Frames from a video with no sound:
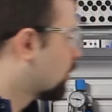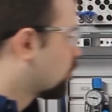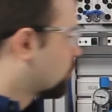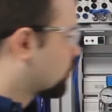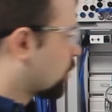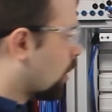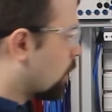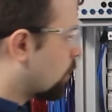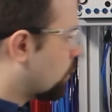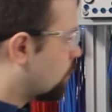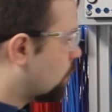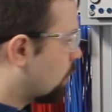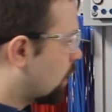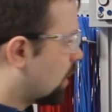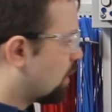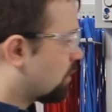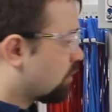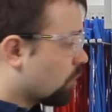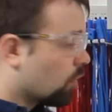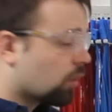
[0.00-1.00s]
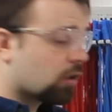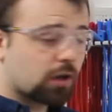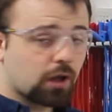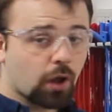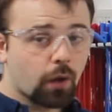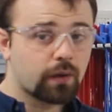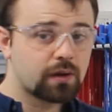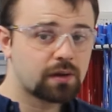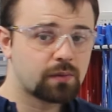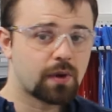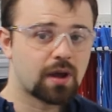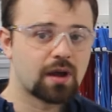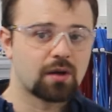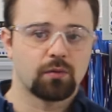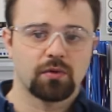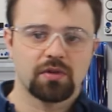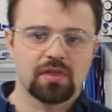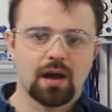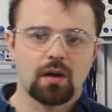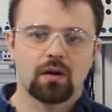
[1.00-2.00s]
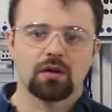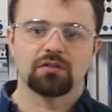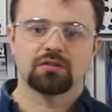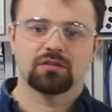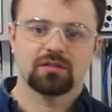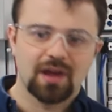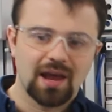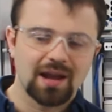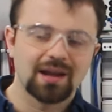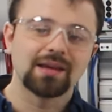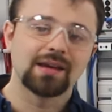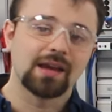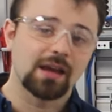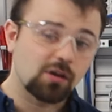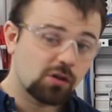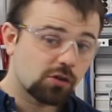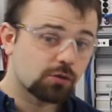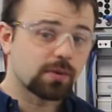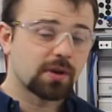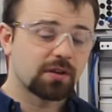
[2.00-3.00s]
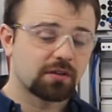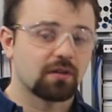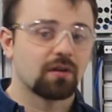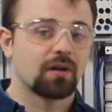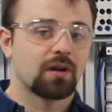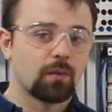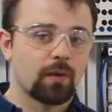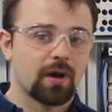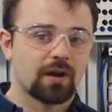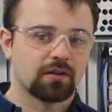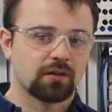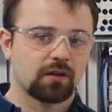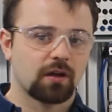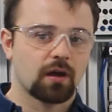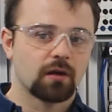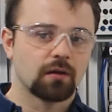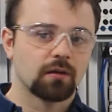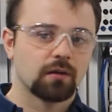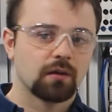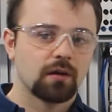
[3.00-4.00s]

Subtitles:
So it's not going to go anywhere without us telling it explicitly where to go.